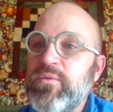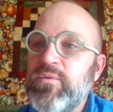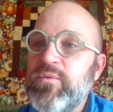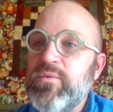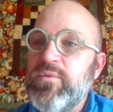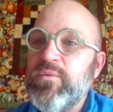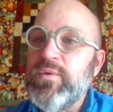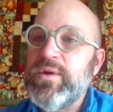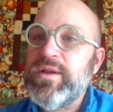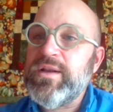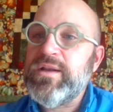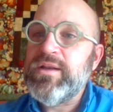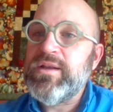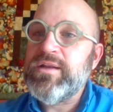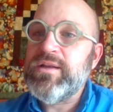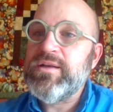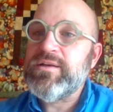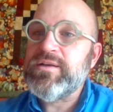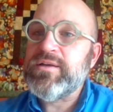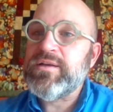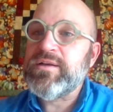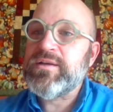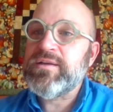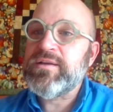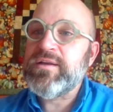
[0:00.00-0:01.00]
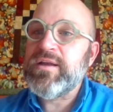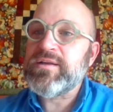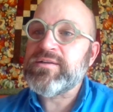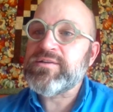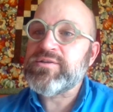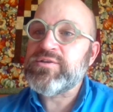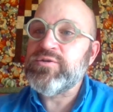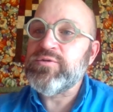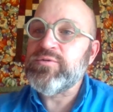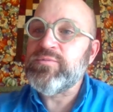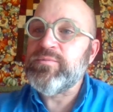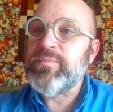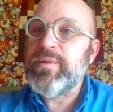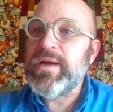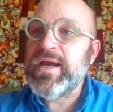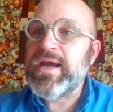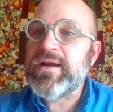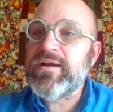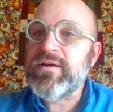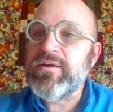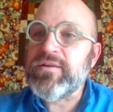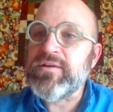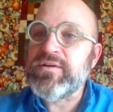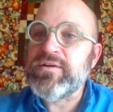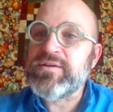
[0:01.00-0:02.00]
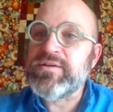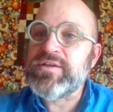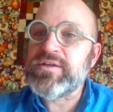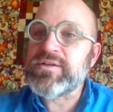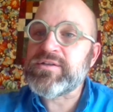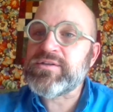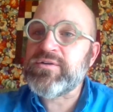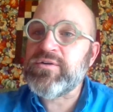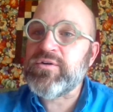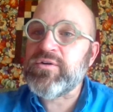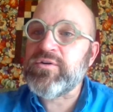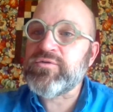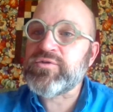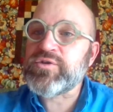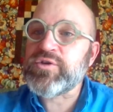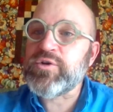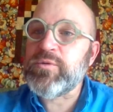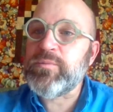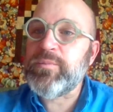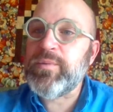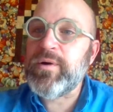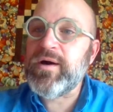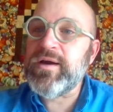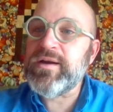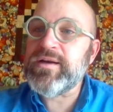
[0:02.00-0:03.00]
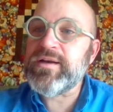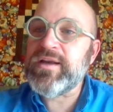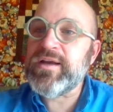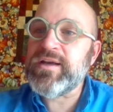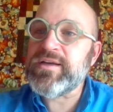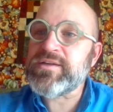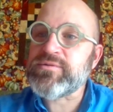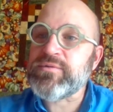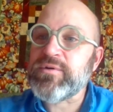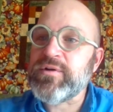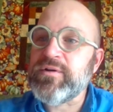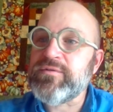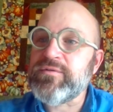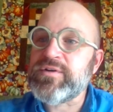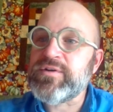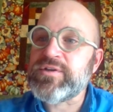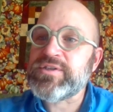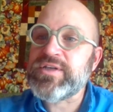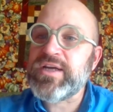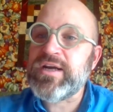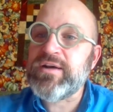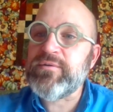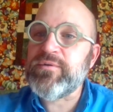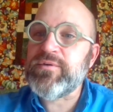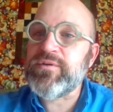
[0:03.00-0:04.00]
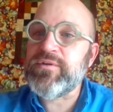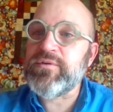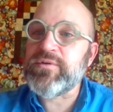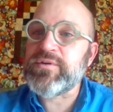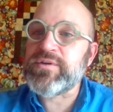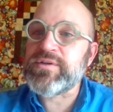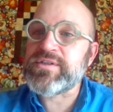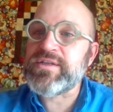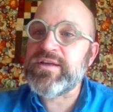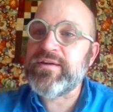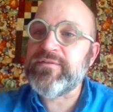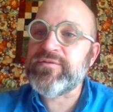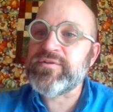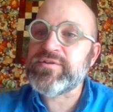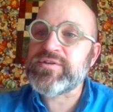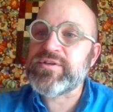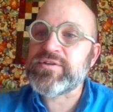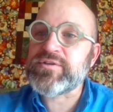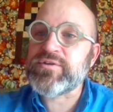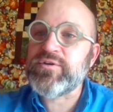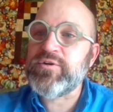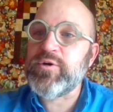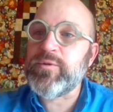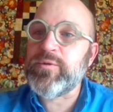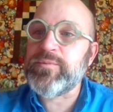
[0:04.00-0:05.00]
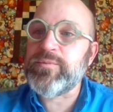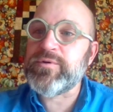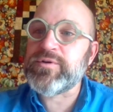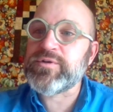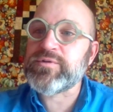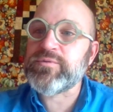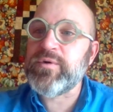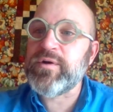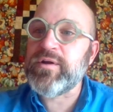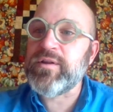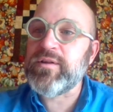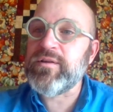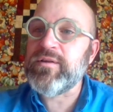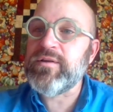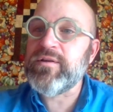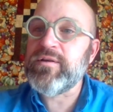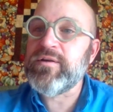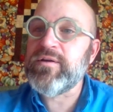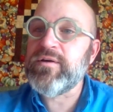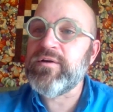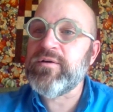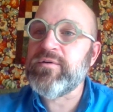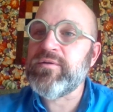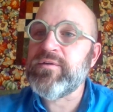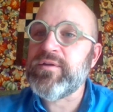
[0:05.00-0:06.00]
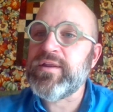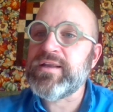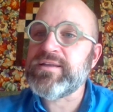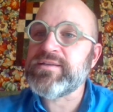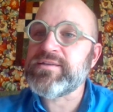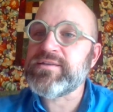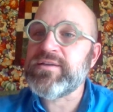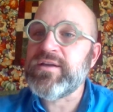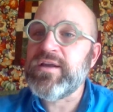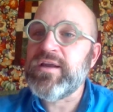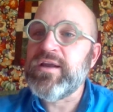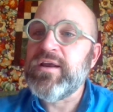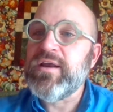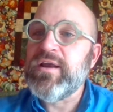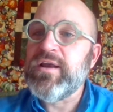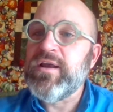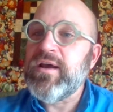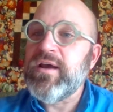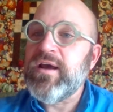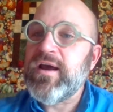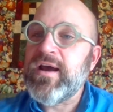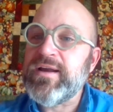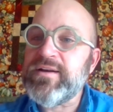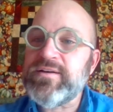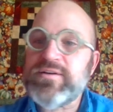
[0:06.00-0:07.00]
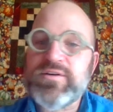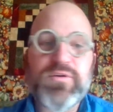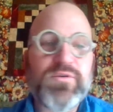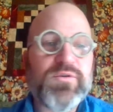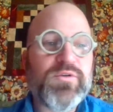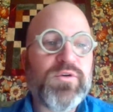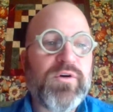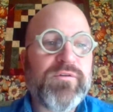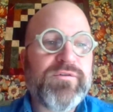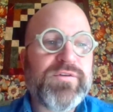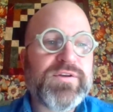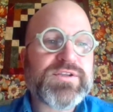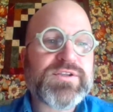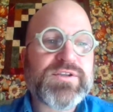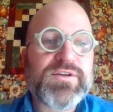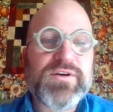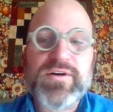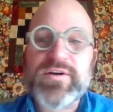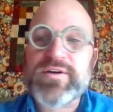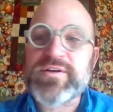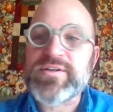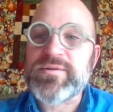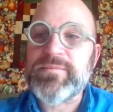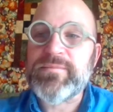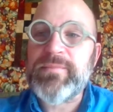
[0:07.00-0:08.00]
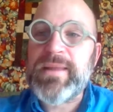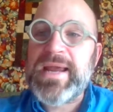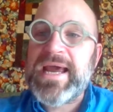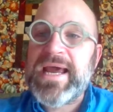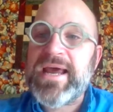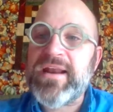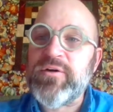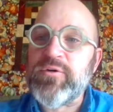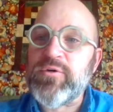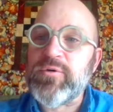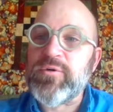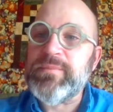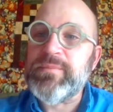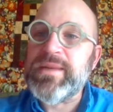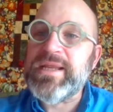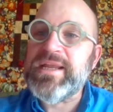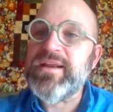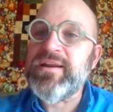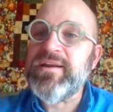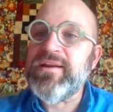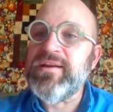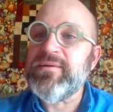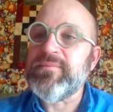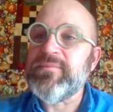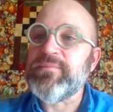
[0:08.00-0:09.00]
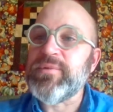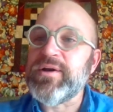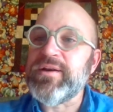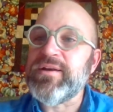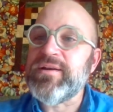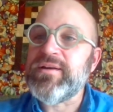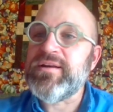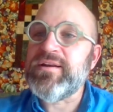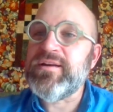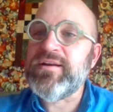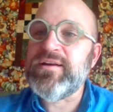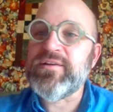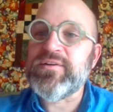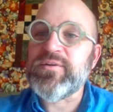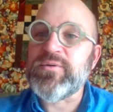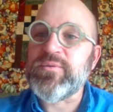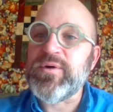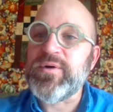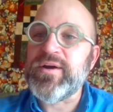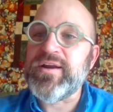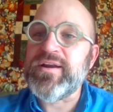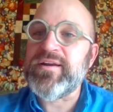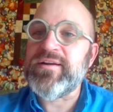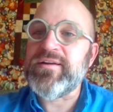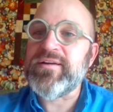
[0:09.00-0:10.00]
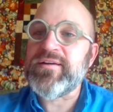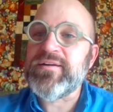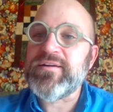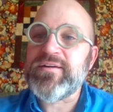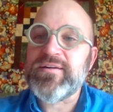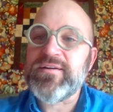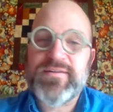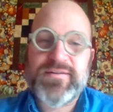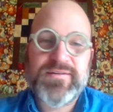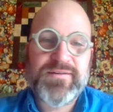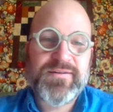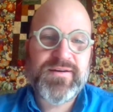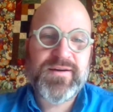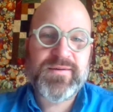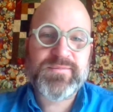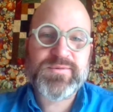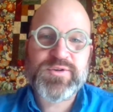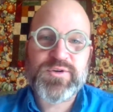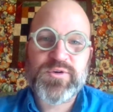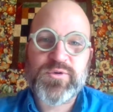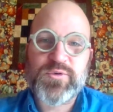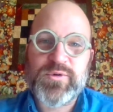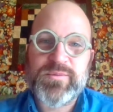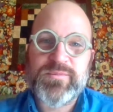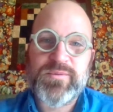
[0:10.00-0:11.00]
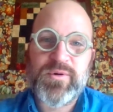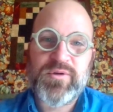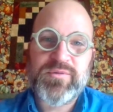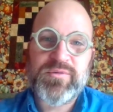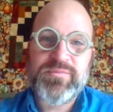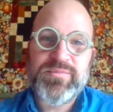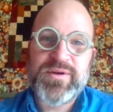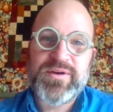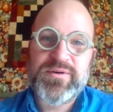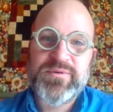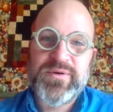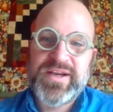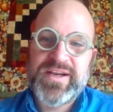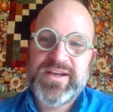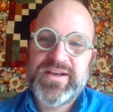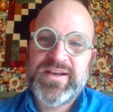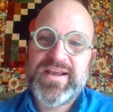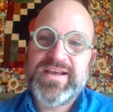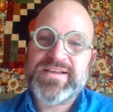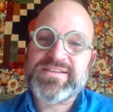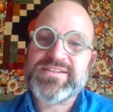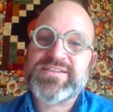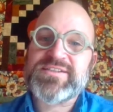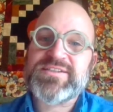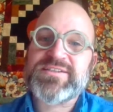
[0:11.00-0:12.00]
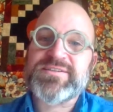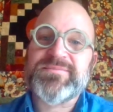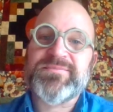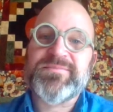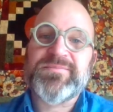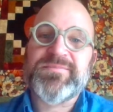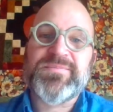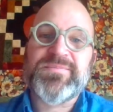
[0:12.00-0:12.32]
We need to get you back on the Disc Golf Show podcast. We'd love to chat with you at the San Francisco Open as well. I don't know if he's talking to Matt or me, but either way, I'm sure we'd both be great guests.